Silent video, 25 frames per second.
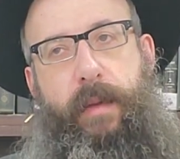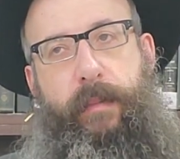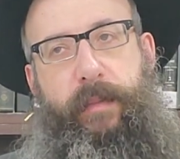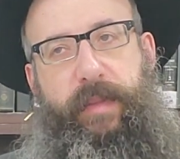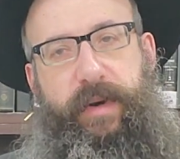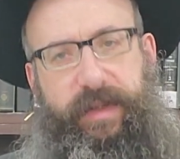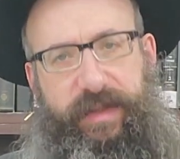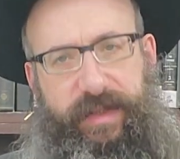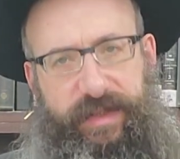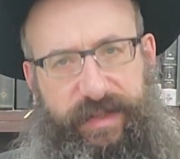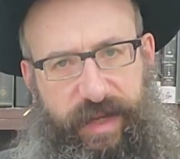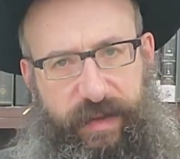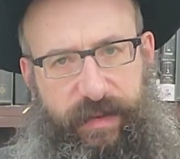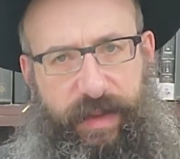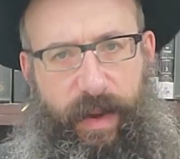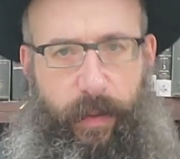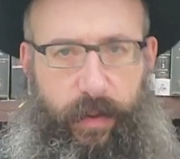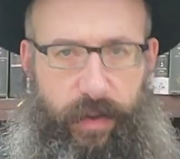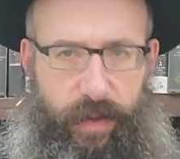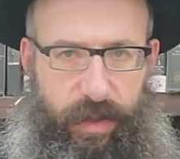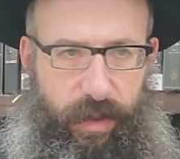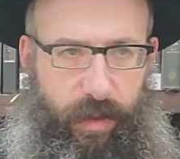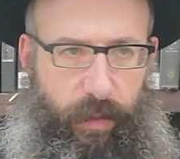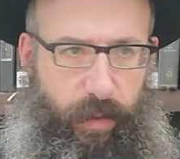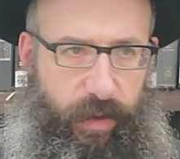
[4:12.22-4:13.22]
But at the same time,
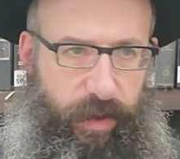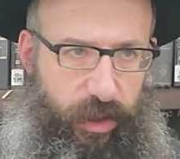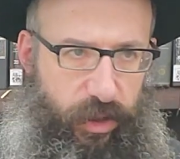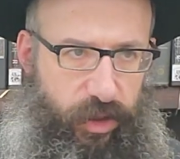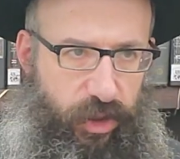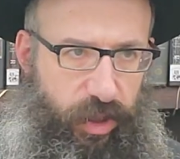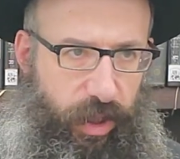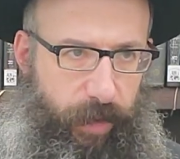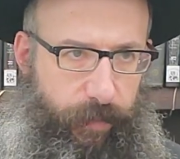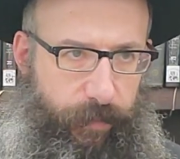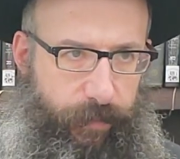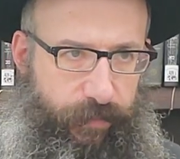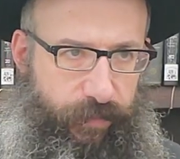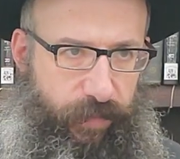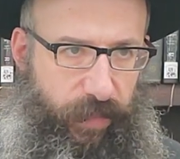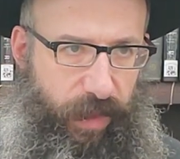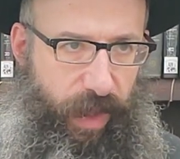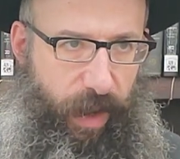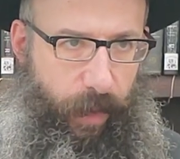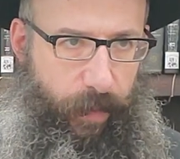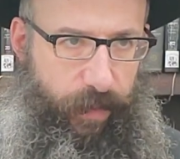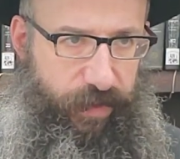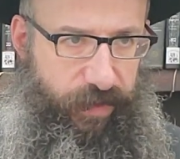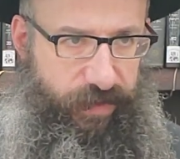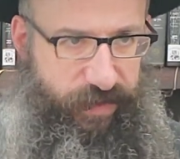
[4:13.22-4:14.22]
we're dealing with Hashem,
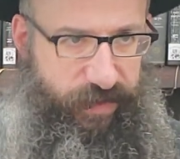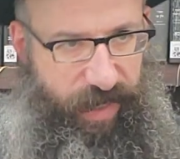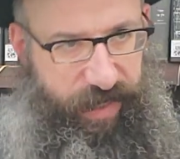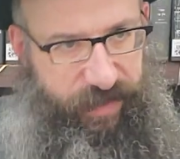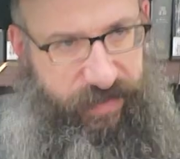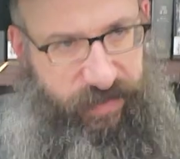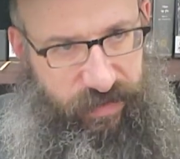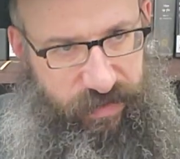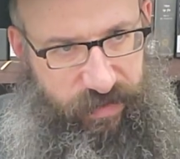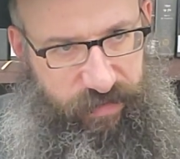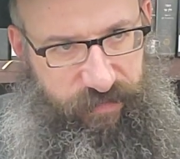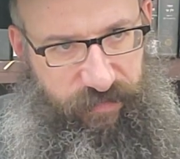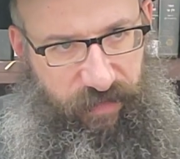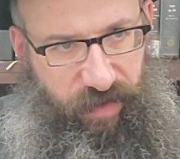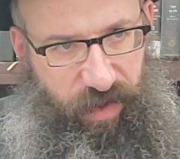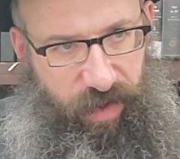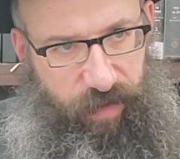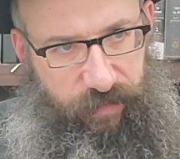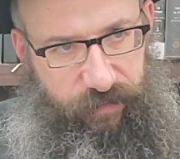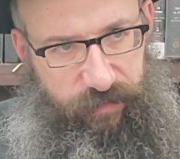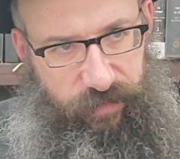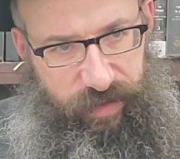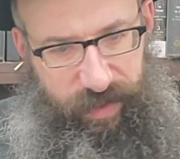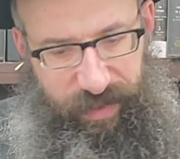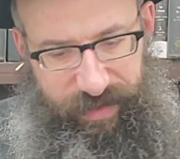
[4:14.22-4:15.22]
and when there's essence
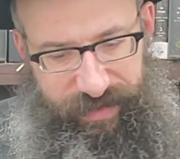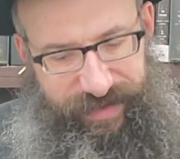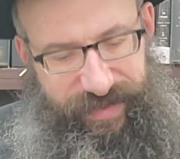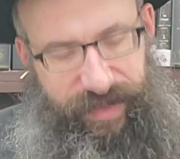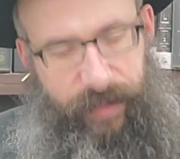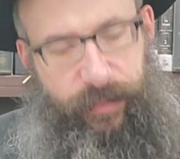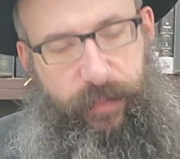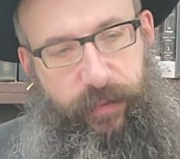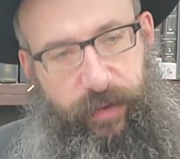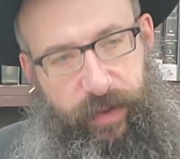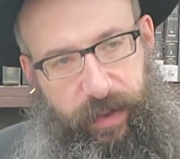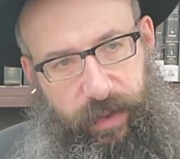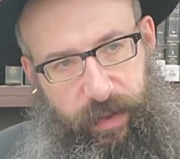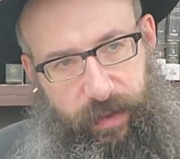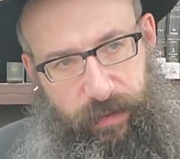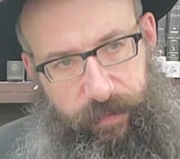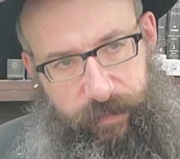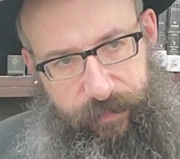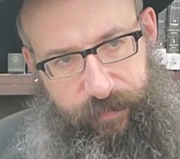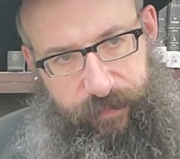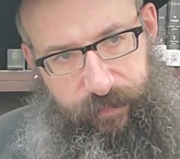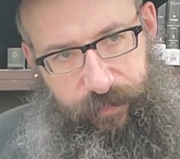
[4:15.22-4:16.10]
involved, you can't separate it.